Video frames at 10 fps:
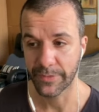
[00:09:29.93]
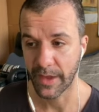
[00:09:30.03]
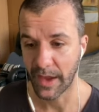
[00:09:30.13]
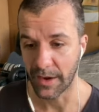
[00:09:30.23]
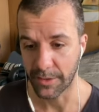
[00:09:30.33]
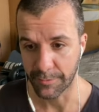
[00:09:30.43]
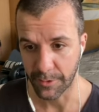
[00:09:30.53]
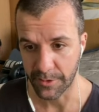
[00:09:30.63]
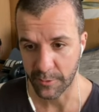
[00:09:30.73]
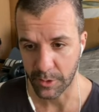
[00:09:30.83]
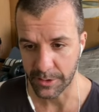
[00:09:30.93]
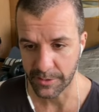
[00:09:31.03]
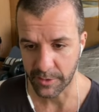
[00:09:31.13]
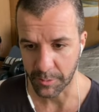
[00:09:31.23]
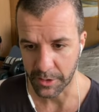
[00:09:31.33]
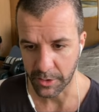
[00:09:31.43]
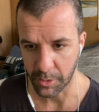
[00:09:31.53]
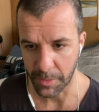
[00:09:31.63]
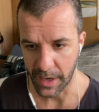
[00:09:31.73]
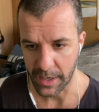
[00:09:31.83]
at the first one, so I'm gonna go
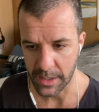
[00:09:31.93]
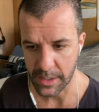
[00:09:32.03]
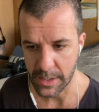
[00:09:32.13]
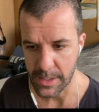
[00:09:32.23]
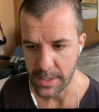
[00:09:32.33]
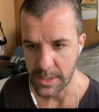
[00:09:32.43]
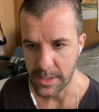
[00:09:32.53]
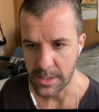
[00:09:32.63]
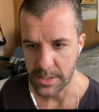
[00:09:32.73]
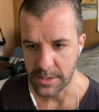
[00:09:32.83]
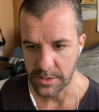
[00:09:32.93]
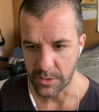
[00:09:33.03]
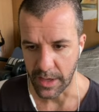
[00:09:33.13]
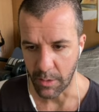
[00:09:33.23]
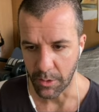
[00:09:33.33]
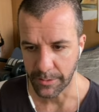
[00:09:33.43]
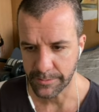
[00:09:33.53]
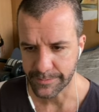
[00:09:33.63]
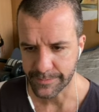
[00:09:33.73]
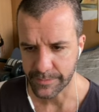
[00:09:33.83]
back to that one.
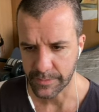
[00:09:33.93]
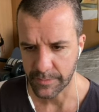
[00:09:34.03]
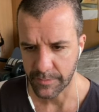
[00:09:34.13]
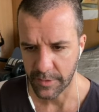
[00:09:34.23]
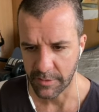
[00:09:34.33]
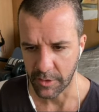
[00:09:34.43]
So